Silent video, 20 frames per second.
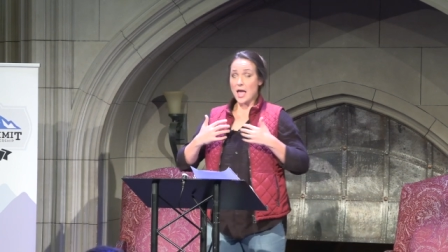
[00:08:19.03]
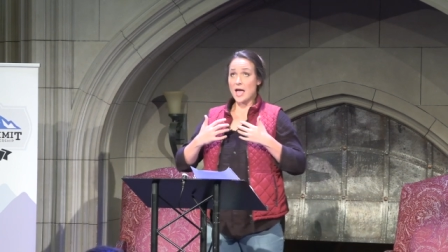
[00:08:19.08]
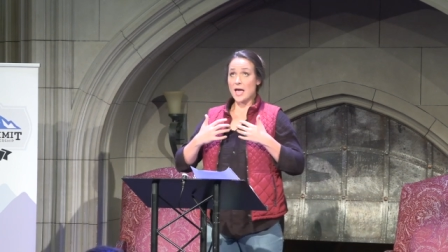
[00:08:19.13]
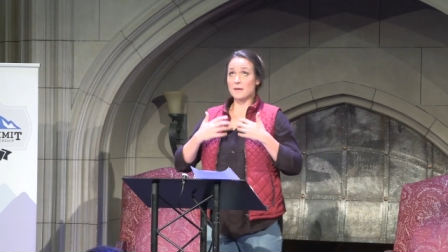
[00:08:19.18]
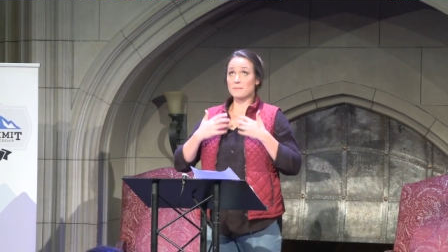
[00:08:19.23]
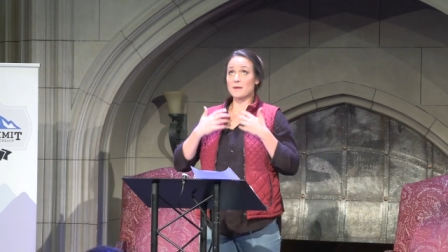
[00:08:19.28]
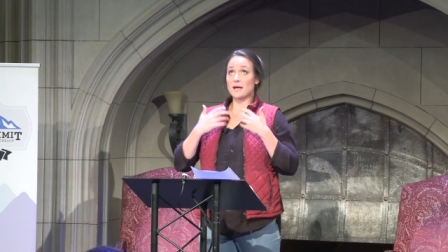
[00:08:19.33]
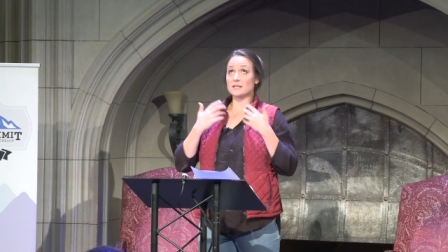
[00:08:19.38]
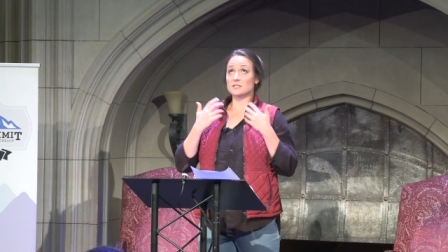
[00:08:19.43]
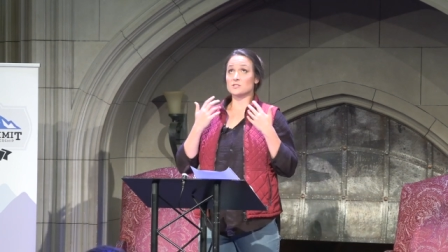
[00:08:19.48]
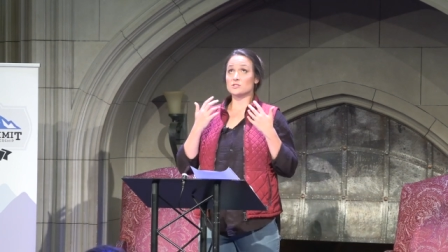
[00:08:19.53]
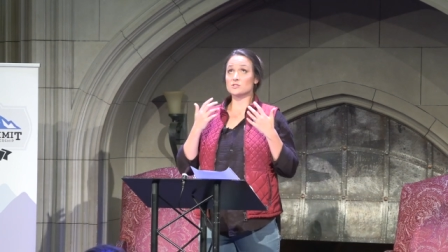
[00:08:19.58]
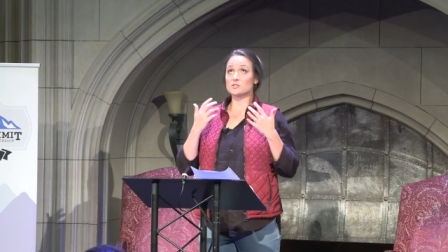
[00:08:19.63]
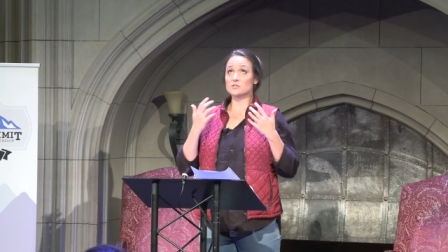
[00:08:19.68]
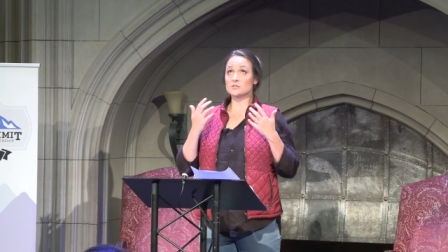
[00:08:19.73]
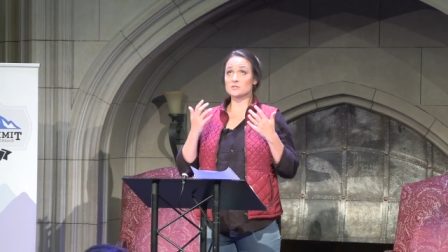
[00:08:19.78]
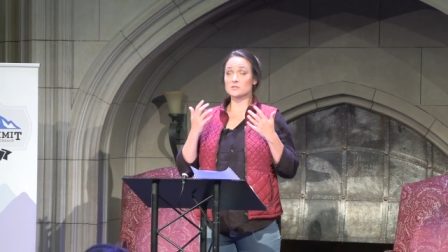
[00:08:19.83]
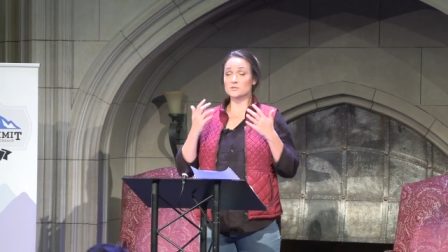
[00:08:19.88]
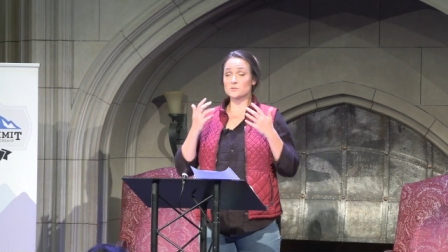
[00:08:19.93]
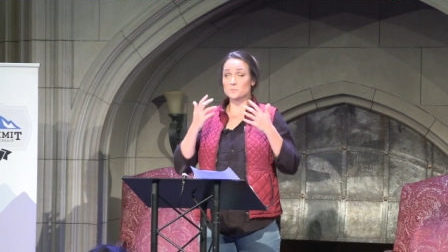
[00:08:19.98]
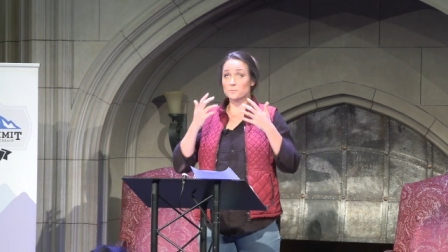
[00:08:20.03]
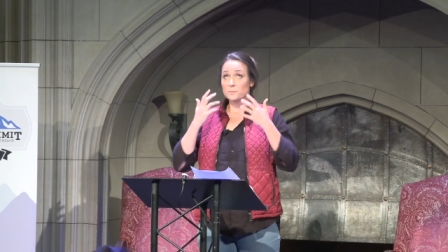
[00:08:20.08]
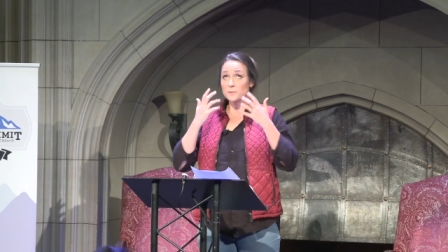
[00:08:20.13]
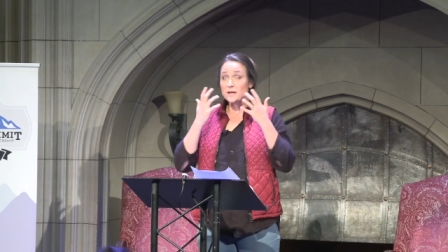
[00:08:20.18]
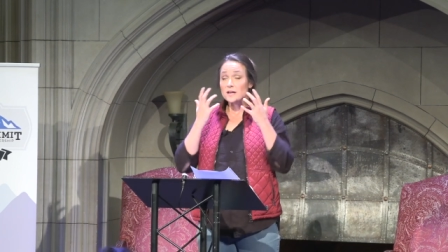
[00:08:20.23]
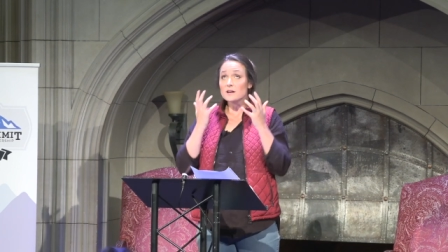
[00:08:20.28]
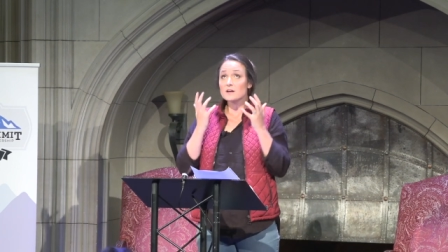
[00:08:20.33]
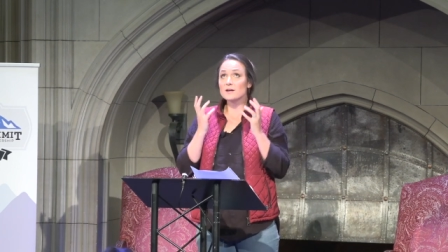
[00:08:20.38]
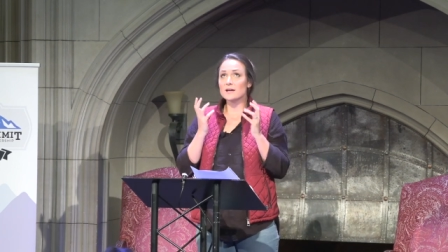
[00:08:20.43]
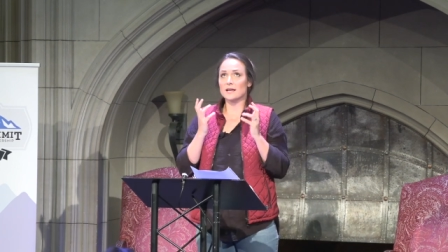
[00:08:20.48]
and my
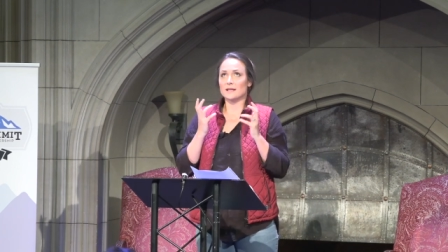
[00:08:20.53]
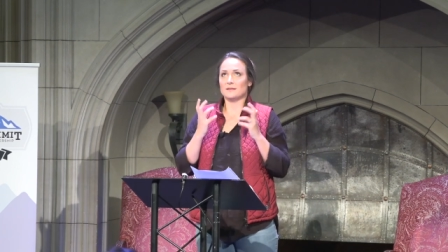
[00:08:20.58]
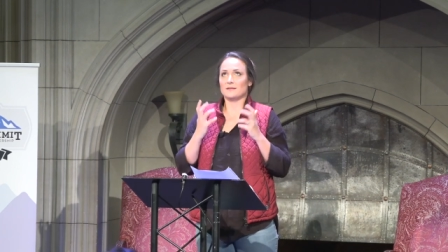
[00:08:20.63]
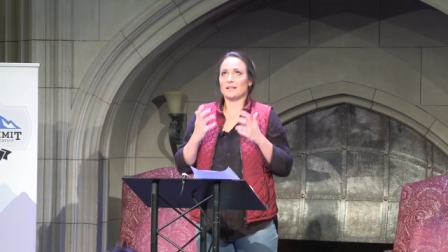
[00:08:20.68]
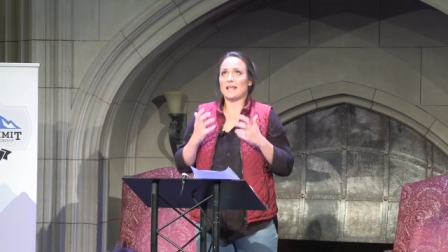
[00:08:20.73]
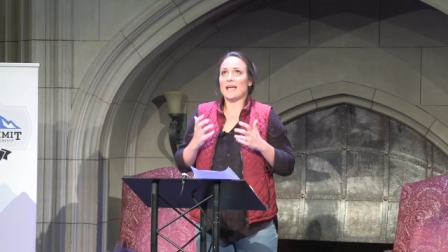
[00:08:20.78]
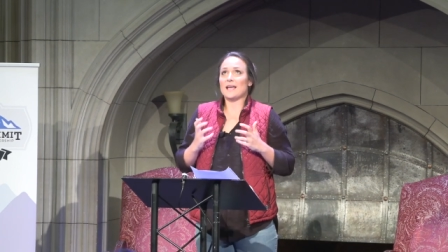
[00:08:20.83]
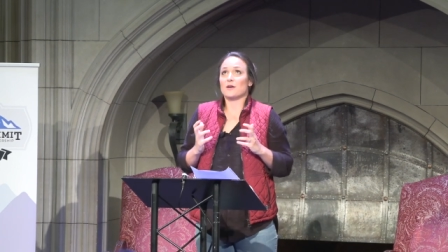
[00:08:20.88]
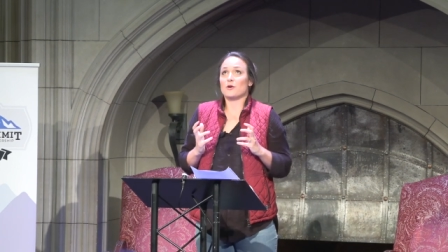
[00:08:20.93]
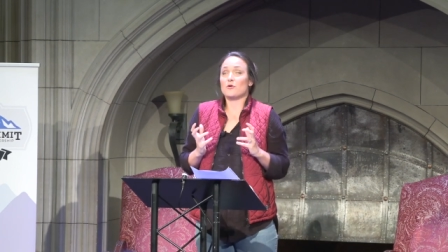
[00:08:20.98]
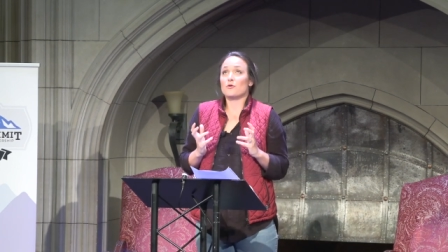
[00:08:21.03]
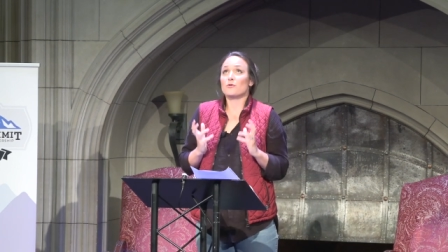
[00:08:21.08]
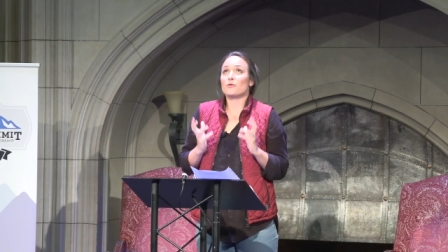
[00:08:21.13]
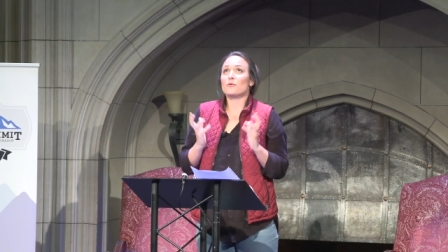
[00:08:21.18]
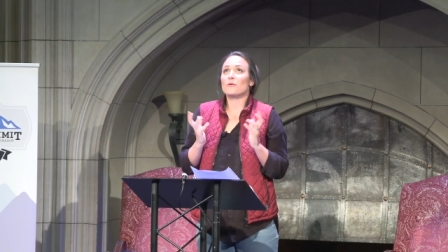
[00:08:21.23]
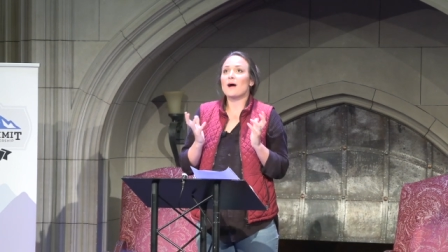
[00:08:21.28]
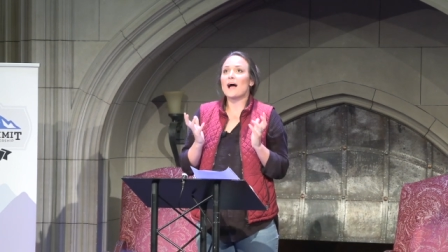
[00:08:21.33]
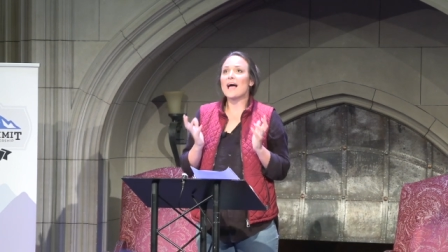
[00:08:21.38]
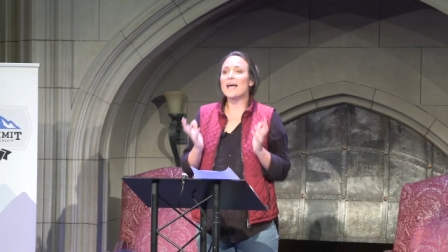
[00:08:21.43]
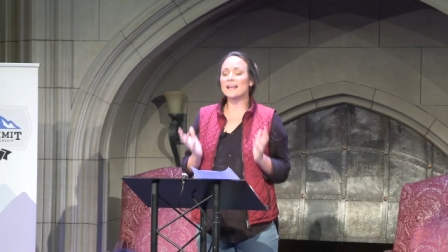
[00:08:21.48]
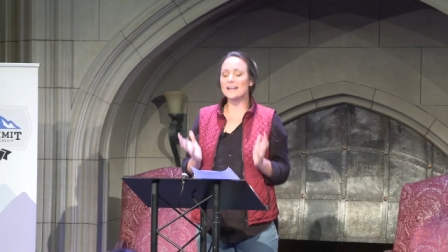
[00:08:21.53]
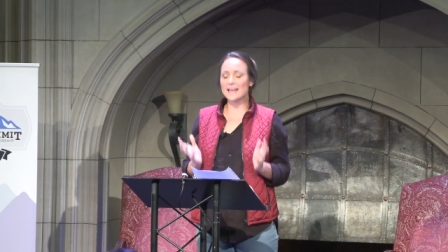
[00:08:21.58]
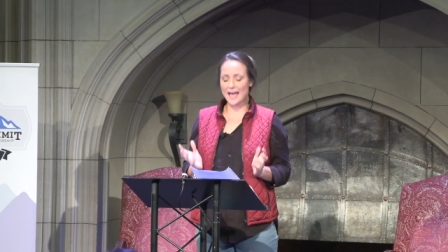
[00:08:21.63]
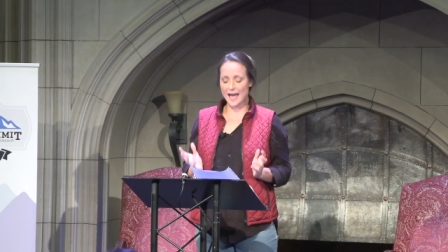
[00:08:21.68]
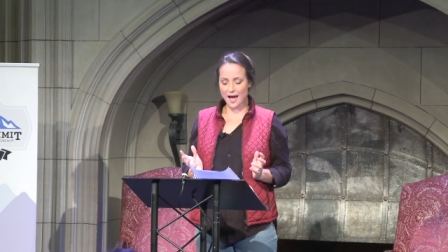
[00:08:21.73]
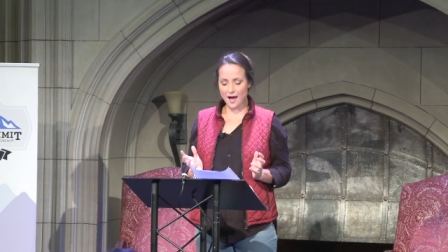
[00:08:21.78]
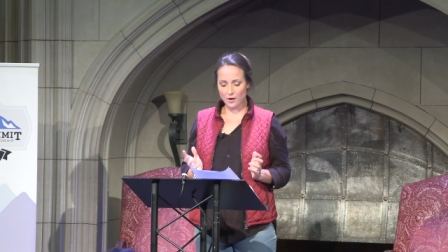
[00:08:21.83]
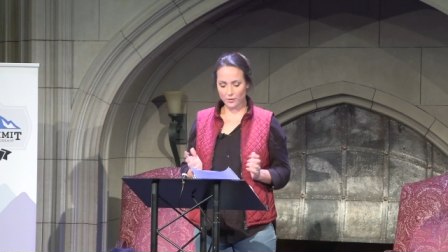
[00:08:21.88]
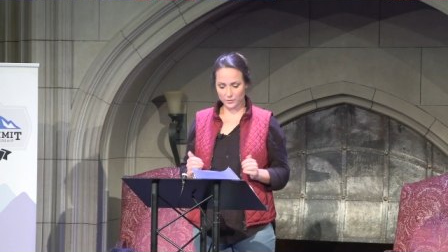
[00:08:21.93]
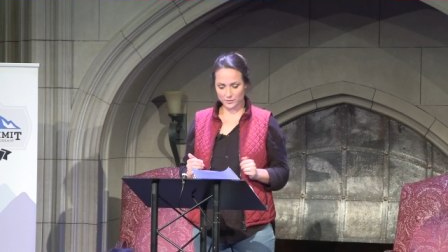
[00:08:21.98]
spirit like cried
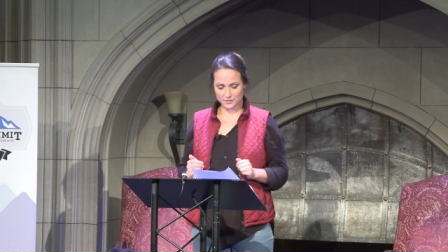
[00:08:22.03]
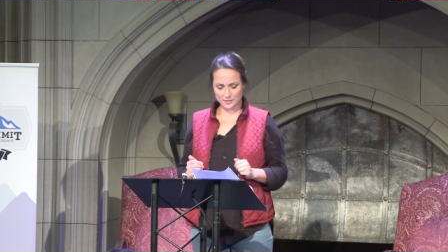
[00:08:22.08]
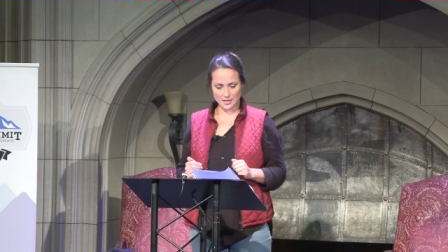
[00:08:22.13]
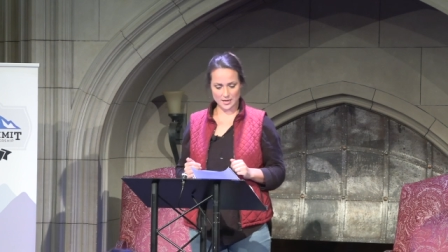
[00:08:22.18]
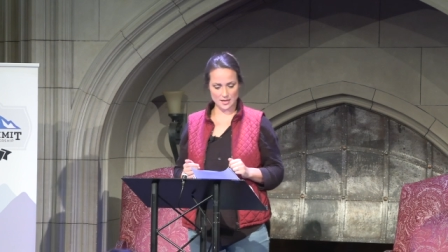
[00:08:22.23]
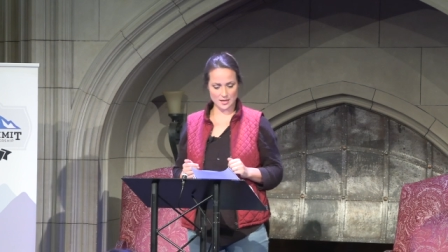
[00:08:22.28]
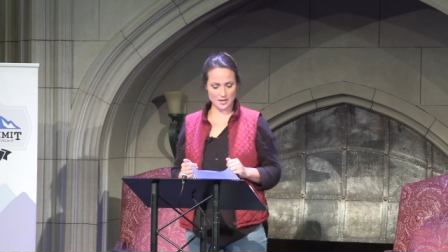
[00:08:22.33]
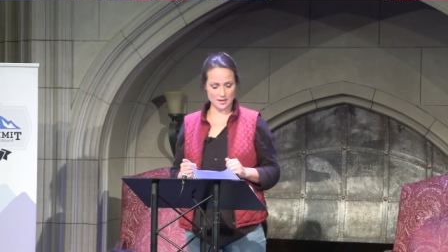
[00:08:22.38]
out